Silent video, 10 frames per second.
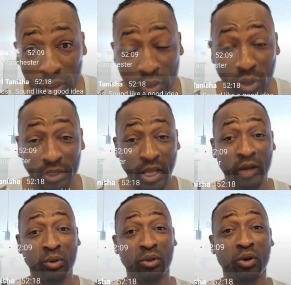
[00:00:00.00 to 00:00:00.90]
You know, it's
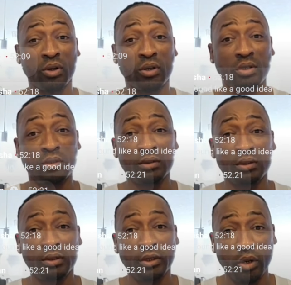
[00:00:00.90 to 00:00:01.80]
a good look.
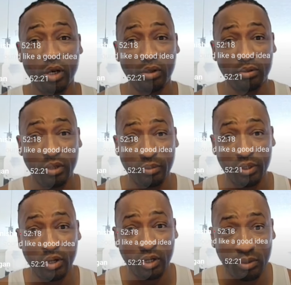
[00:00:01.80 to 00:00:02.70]
You know, when
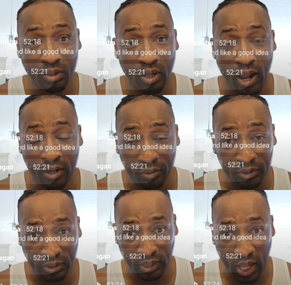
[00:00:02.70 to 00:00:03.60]
we done, our
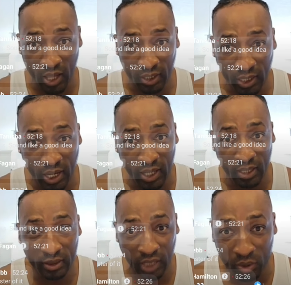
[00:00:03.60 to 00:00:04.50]
Christian
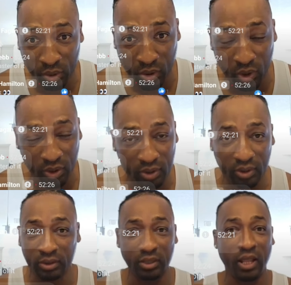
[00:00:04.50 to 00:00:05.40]
call is a good
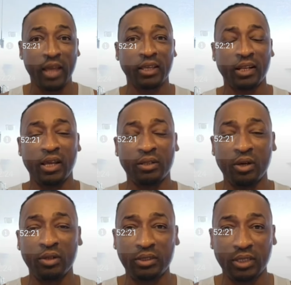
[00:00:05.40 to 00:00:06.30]
look. To not let
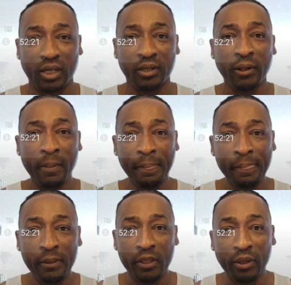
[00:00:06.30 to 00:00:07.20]
them say,
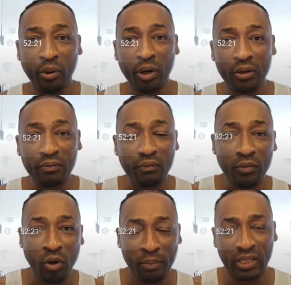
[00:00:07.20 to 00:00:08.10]
you know,
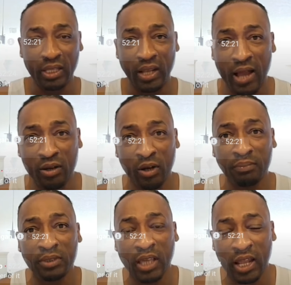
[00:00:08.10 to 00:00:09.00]
what better than
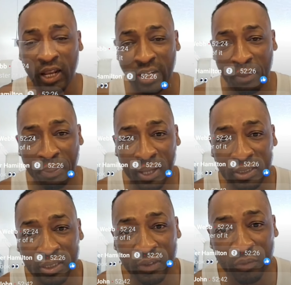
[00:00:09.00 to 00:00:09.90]
come together in a
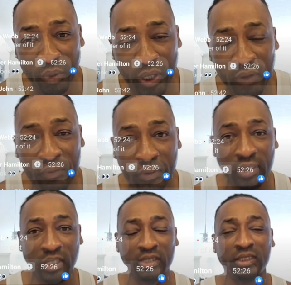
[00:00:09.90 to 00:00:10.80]
positive way for
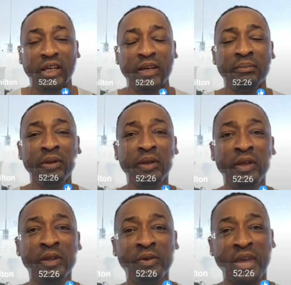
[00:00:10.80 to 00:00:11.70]
the kids then.
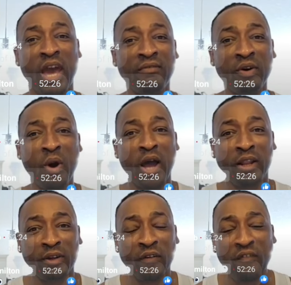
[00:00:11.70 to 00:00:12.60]
Can we go
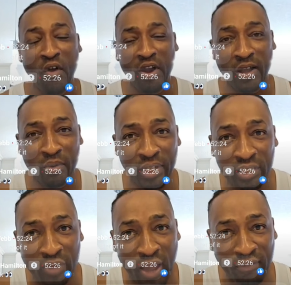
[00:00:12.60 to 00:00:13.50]
a little further with
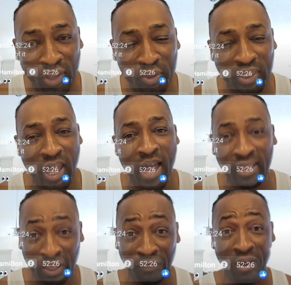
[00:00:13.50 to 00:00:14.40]
it after we
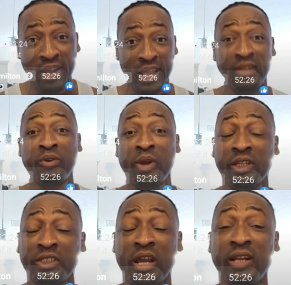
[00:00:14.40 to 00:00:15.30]
talk, if I had a
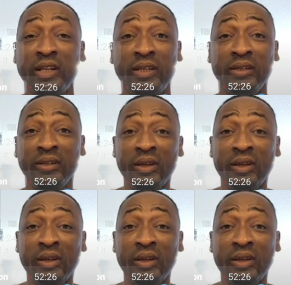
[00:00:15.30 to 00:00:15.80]
direction.